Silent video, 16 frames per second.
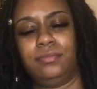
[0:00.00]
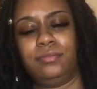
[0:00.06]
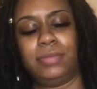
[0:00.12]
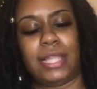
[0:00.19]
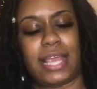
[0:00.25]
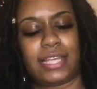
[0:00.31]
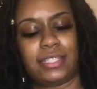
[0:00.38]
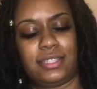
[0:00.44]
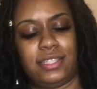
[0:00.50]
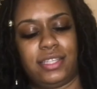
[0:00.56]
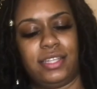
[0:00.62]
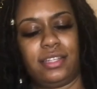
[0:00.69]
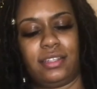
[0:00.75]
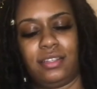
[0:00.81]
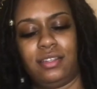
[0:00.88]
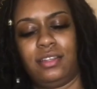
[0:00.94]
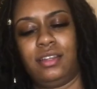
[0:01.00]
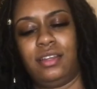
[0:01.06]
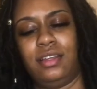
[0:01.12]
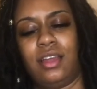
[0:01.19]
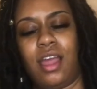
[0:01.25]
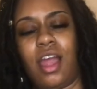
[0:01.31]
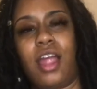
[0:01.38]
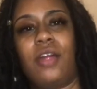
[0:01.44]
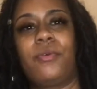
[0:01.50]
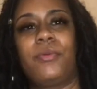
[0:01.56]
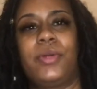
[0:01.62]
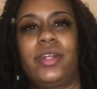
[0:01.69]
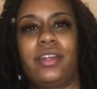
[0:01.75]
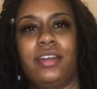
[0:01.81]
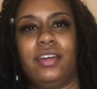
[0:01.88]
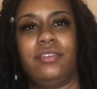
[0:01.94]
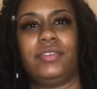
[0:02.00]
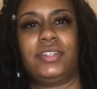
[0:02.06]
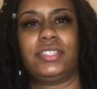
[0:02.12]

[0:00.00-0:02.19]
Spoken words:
plastic hardware cover